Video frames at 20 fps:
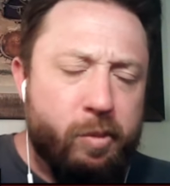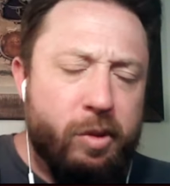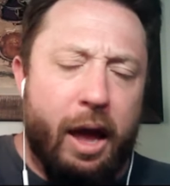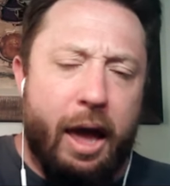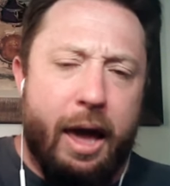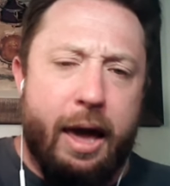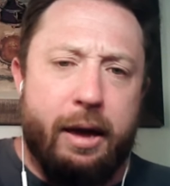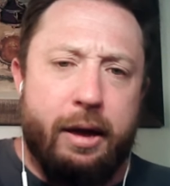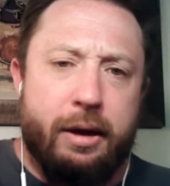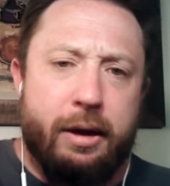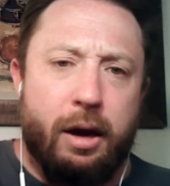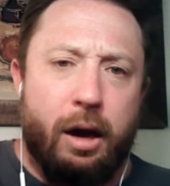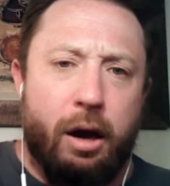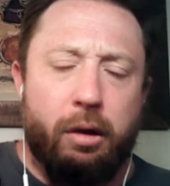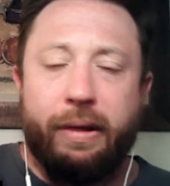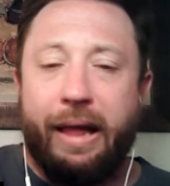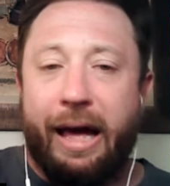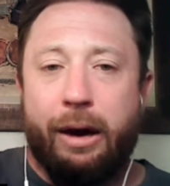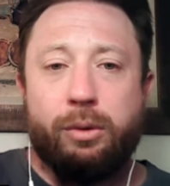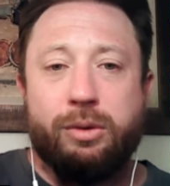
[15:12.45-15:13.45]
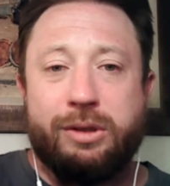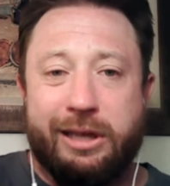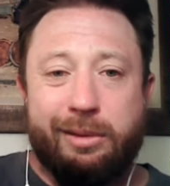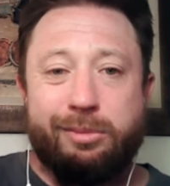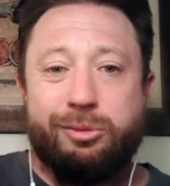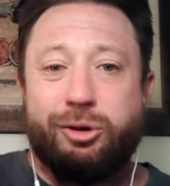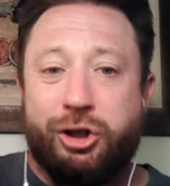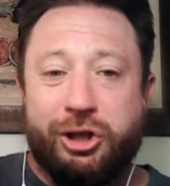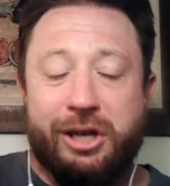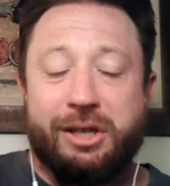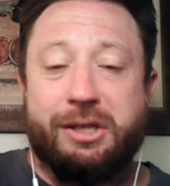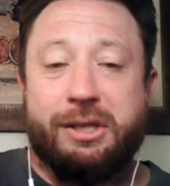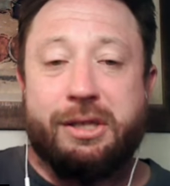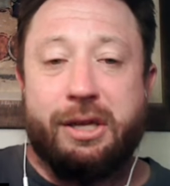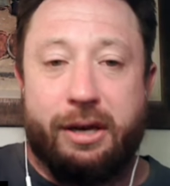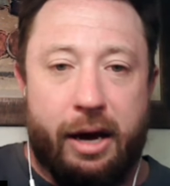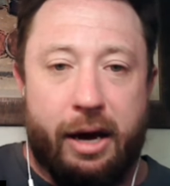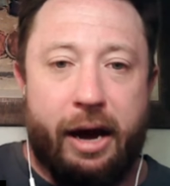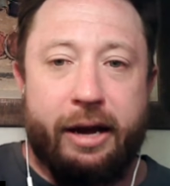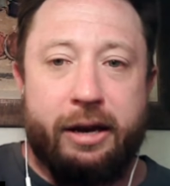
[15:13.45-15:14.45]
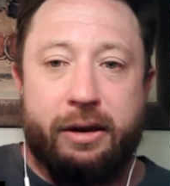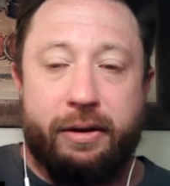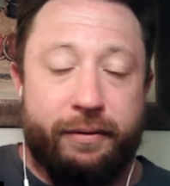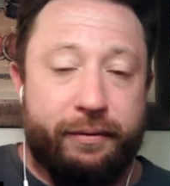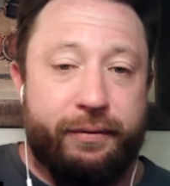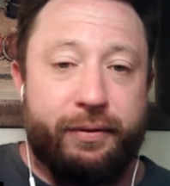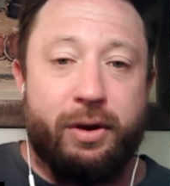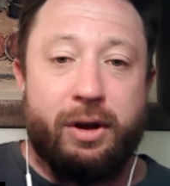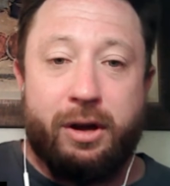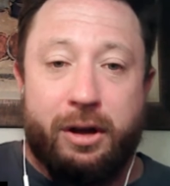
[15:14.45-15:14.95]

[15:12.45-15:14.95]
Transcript: and allows him just to kind of